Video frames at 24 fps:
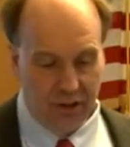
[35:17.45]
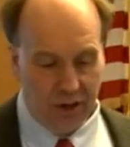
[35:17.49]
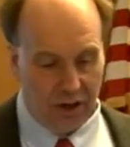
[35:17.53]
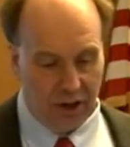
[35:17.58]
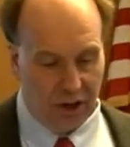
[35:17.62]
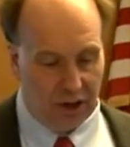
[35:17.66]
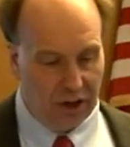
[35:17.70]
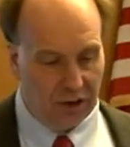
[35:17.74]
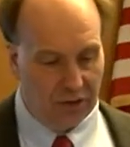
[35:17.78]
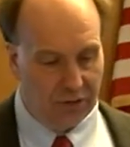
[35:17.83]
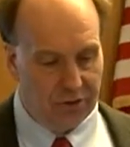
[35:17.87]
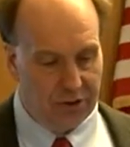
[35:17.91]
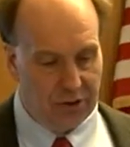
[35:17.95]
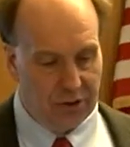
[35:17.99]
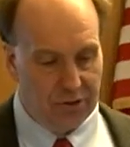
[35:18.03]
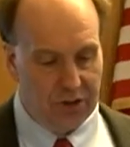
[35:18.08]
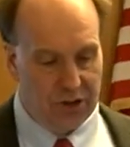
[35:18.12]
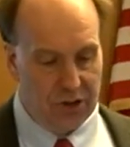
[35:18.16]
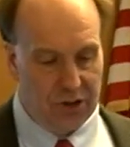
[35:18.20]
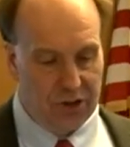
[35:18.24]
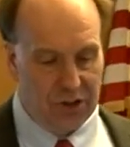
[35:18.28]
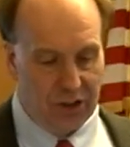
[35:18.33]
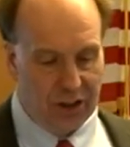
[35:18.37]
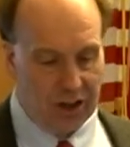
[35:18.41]
of
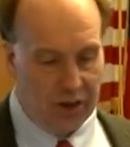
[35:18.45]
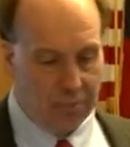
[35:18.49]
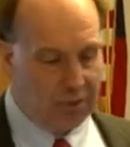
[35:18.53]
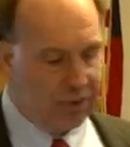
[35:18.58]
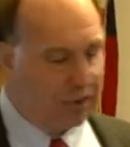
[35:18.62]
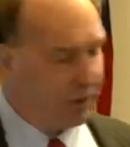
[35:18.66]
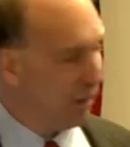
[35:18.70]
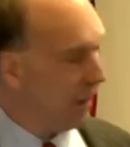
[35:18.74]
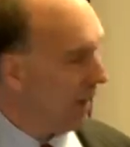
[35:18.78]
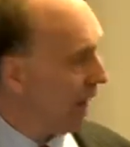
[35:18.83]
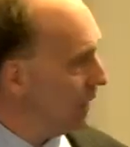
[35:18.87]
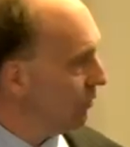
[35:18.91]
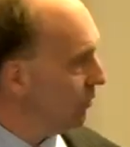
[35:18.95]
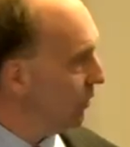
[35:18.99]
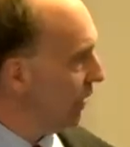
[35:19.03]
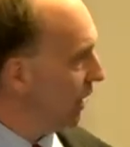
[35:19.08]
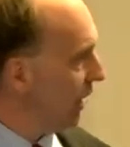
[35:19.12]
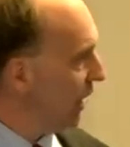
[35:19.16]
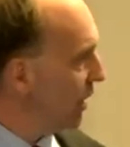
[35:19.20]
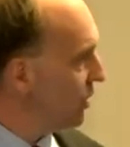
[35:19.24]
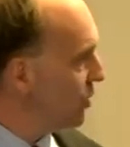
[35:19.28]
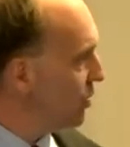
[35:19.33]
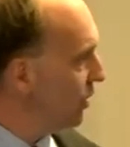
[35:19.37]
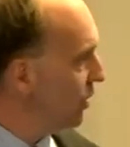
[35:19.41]
diffusion-limited
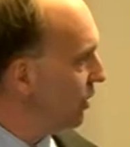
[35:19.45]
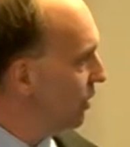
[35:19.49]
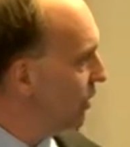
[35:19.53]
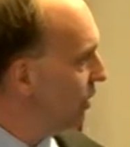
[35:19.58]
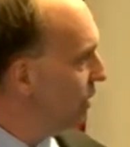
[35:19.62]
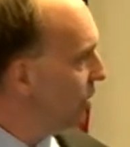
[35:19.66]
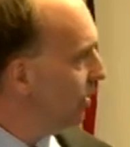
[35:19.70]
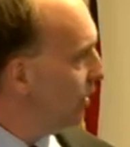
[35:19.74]
aggregation.